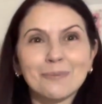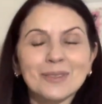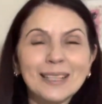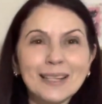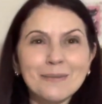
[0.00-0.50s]

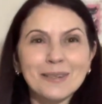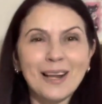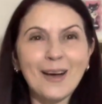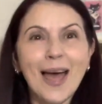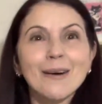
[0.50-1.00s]
letting me
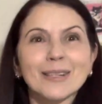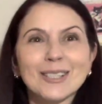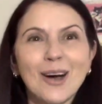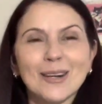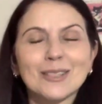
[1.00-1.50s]
know how
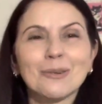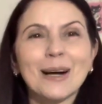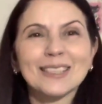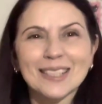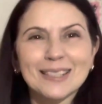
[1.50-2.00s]
excited you
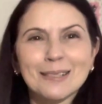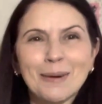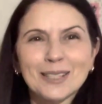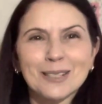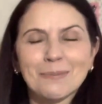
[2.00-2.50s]
are, just as
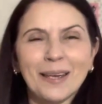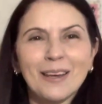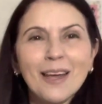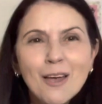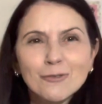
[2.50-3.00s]
much as
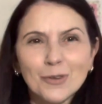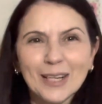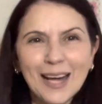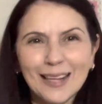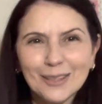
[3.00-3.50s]
me, for the
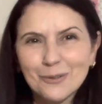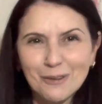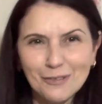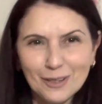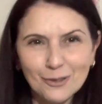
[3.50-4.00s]
colours
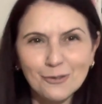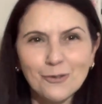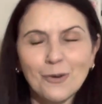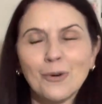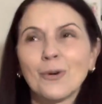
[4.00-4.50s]

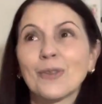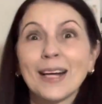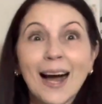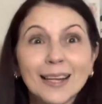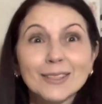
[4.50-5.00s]

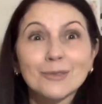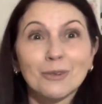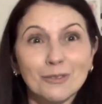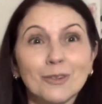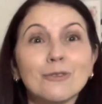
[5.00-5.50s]

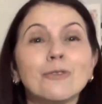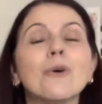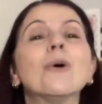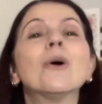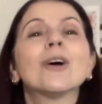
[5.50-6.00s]
reveal
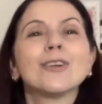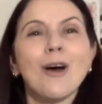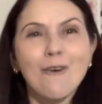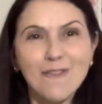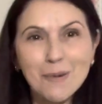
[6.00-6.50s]
for
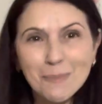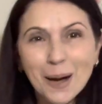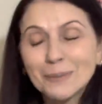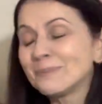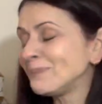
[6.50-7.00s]

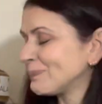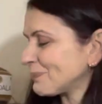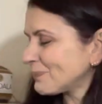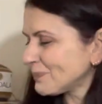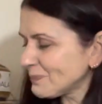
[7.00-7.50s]
November.
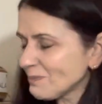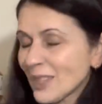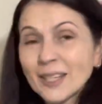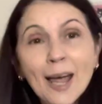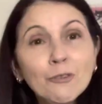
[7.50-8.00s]
Now,